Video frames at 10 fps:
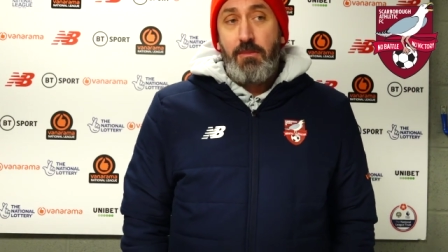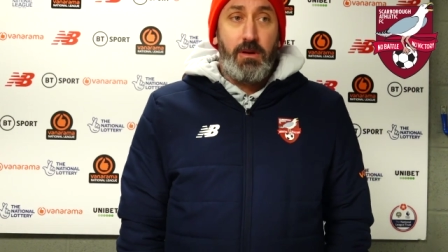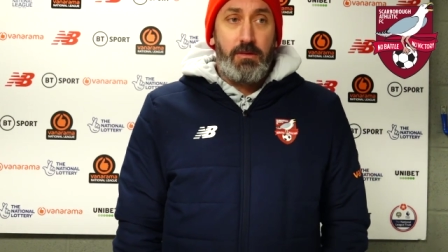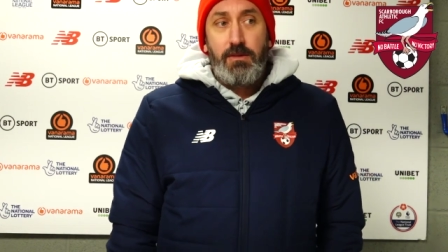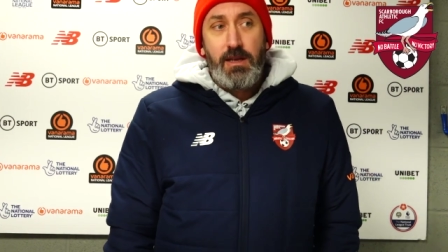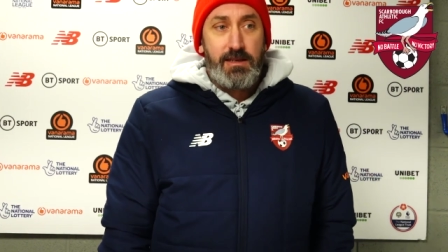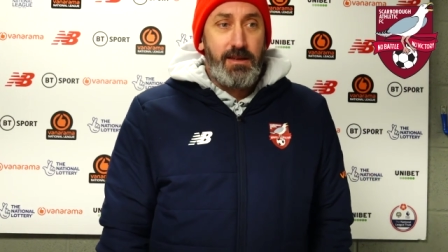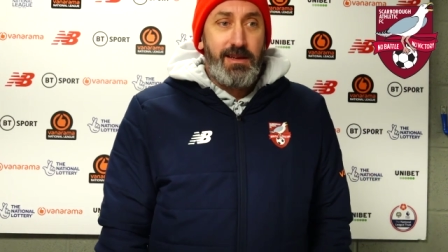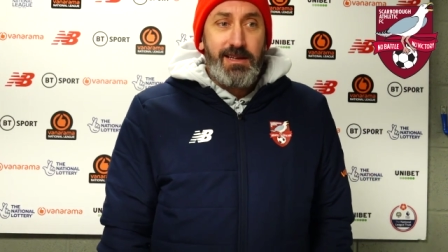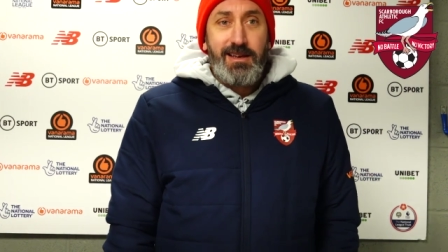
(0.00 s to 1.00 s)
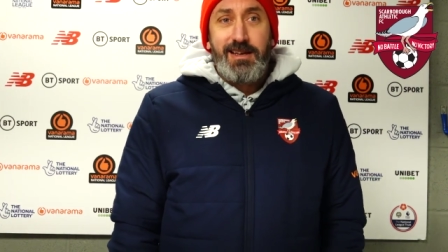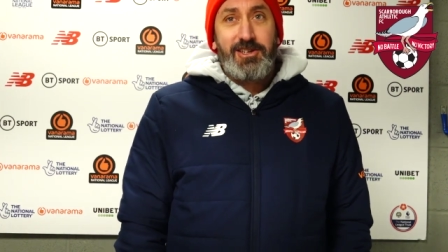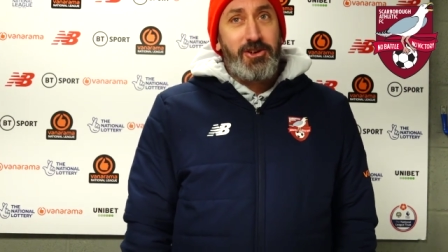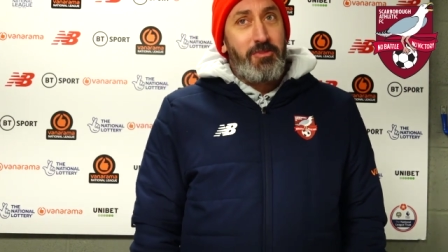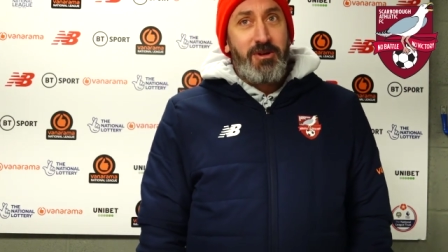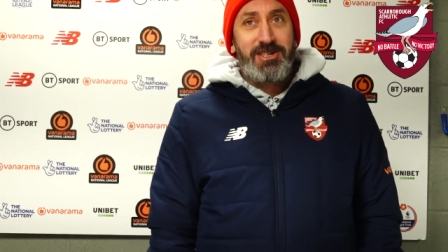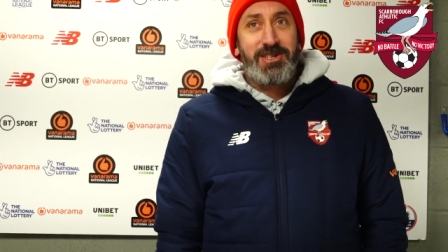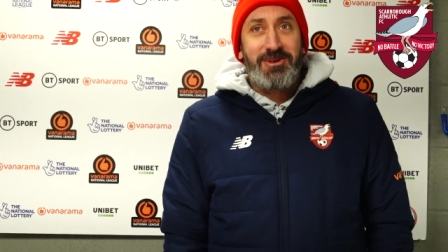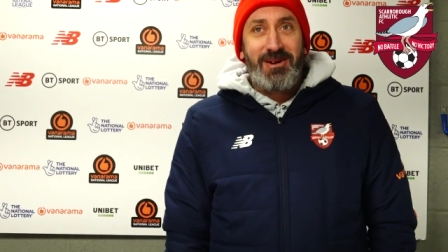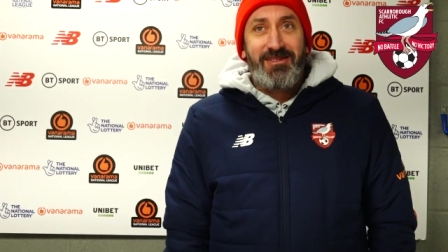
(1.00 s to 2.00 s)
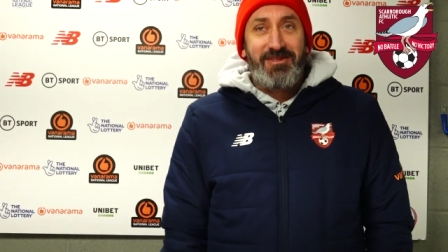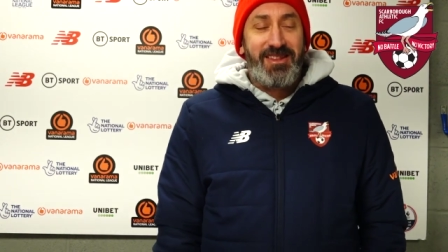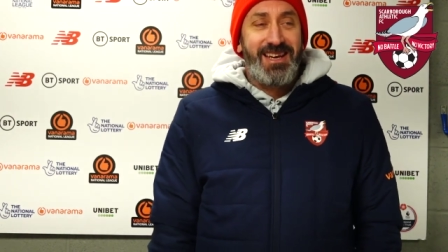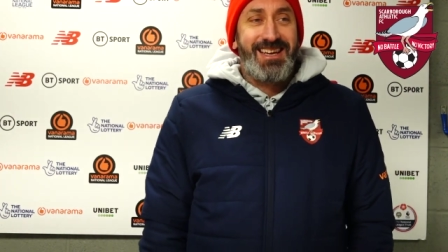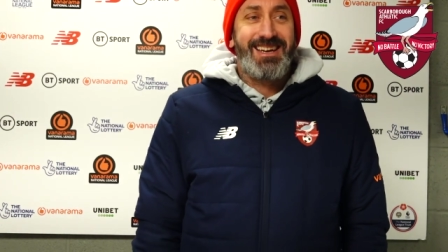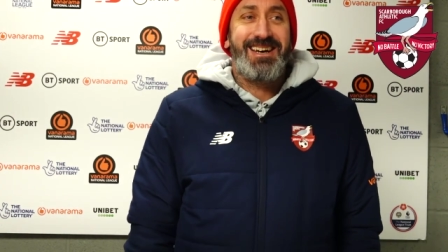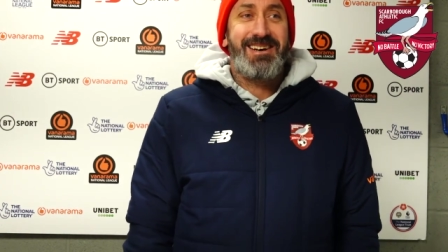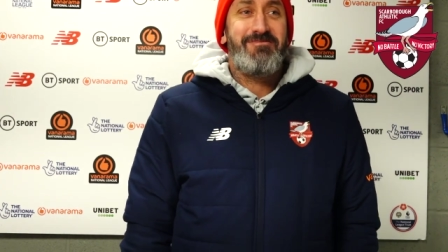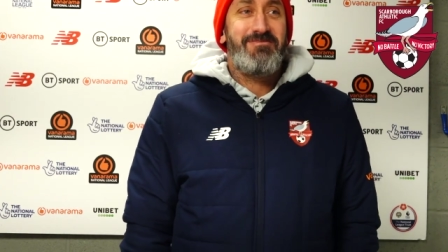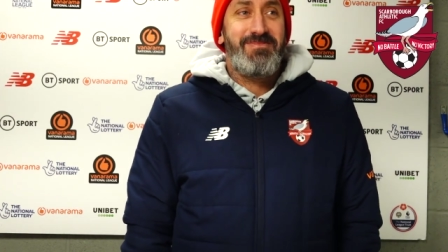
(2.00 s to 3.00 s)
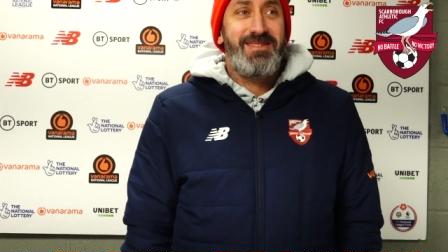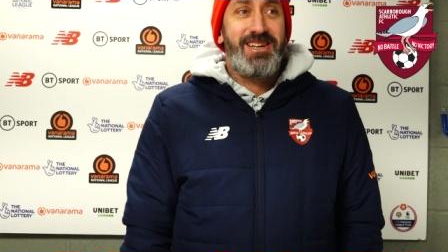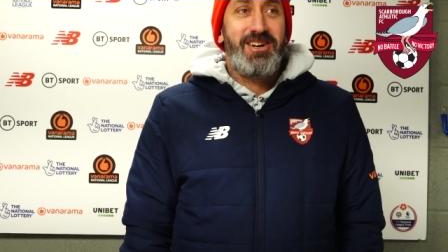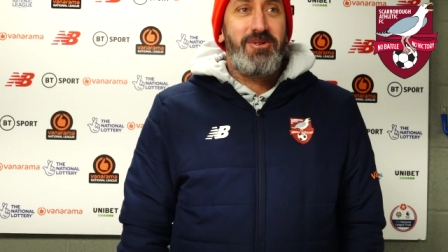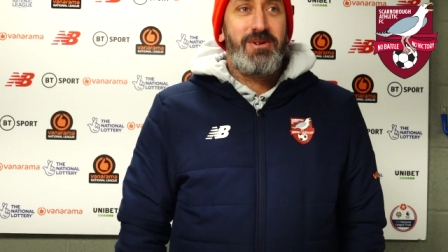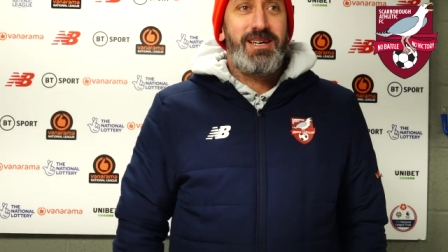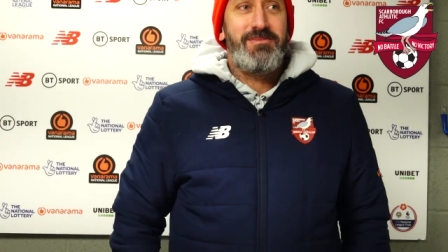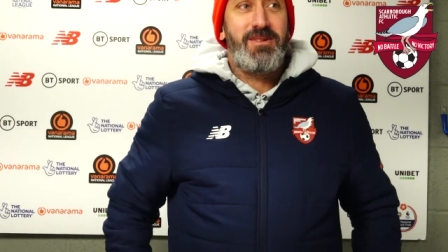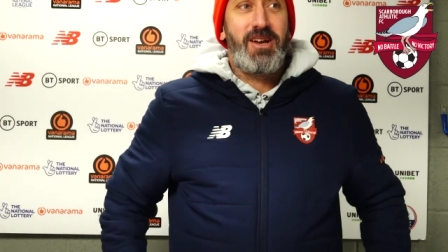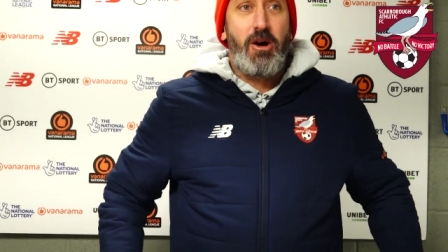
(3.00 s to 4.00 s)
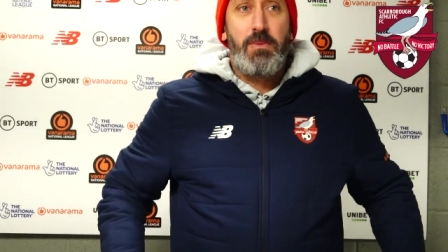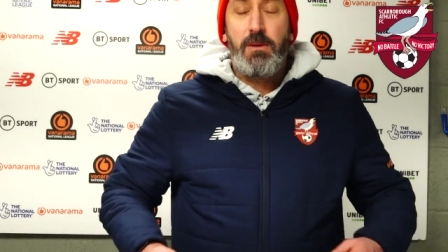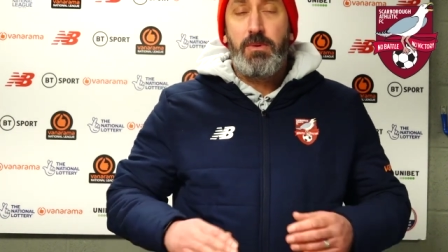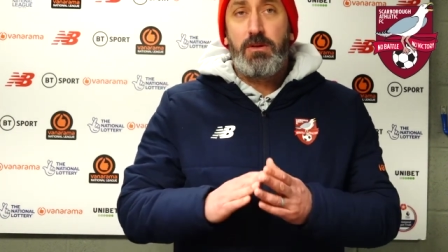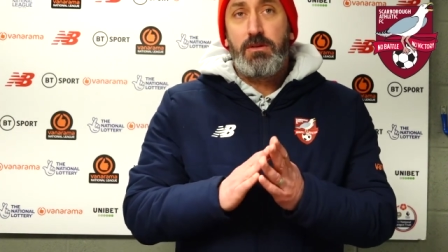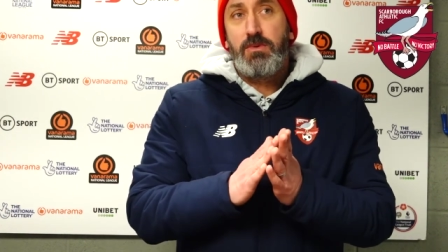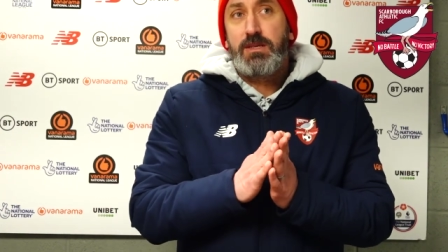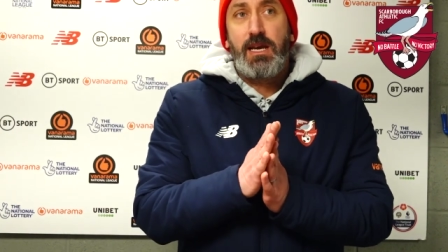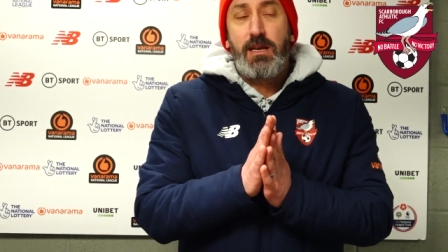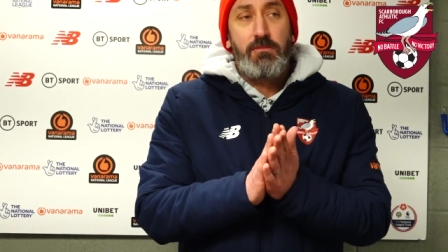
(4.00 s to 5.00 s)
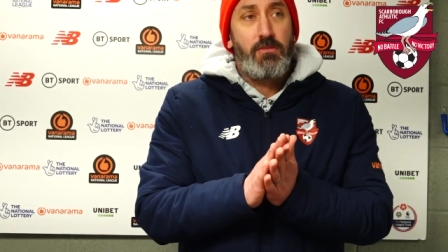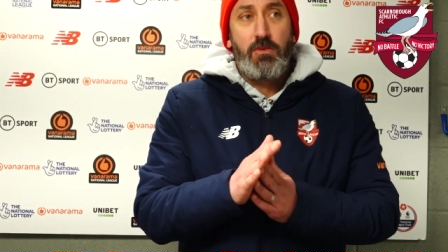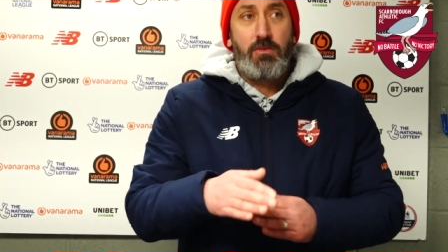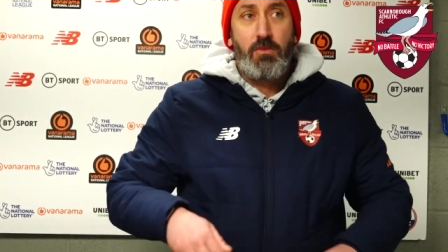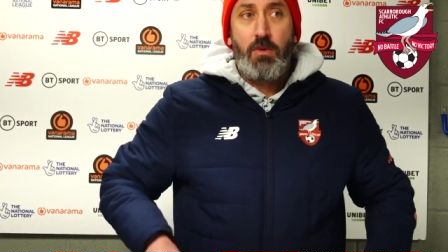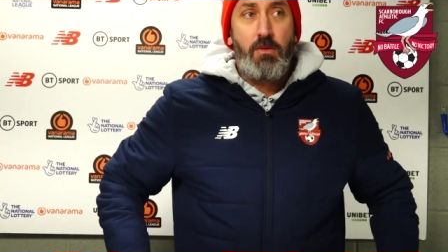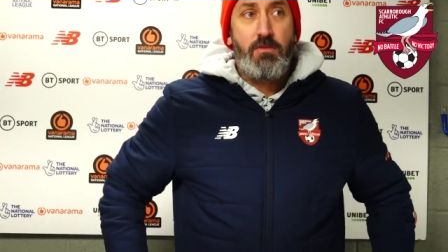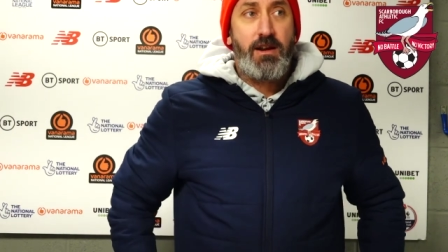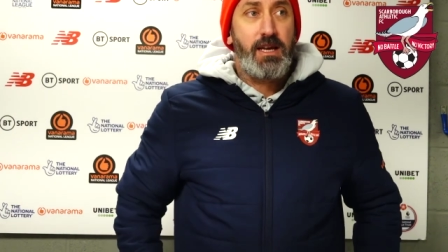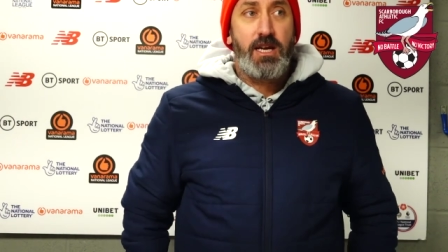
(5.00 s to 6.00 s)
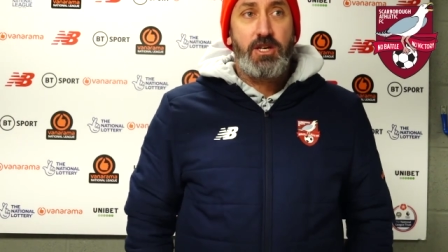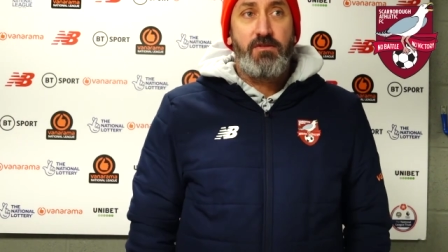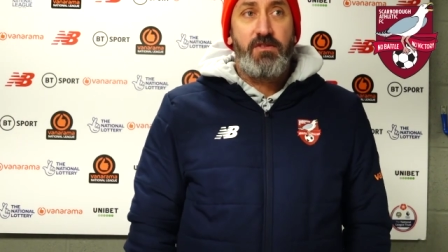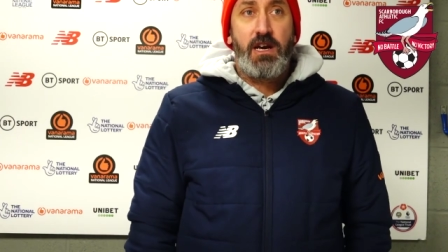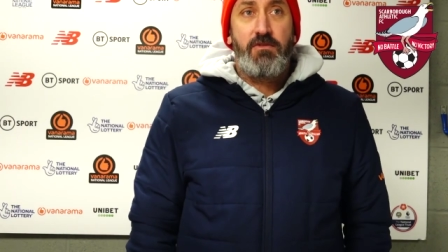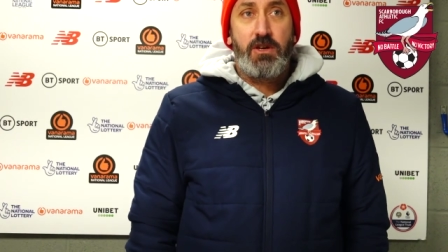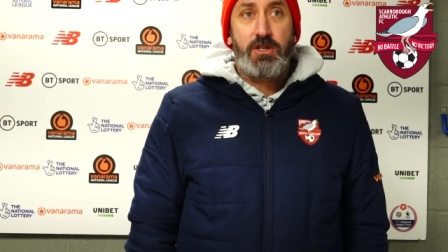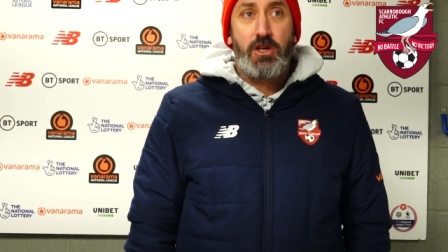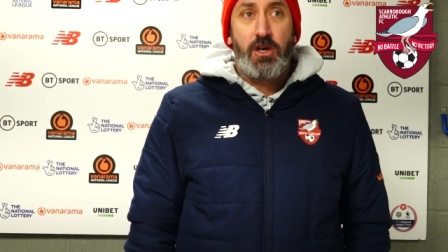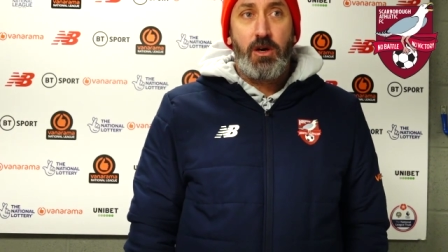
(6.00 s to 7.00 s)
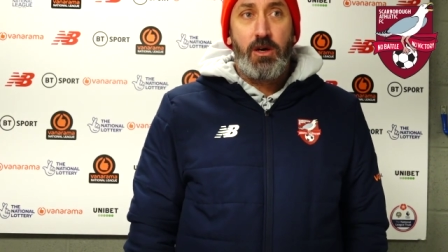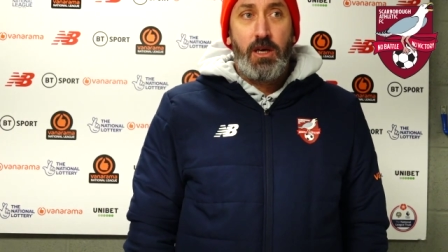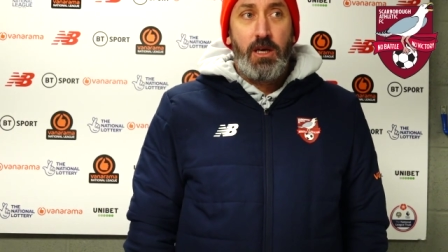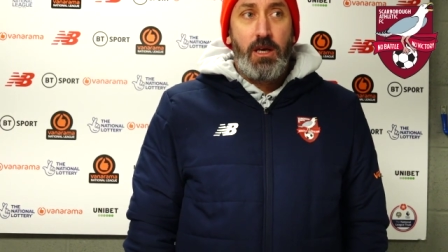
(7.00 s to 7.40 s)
well, listen, it's a good pressure to have. I think, you know, a lot of people were saying we're a relegation favourite, so,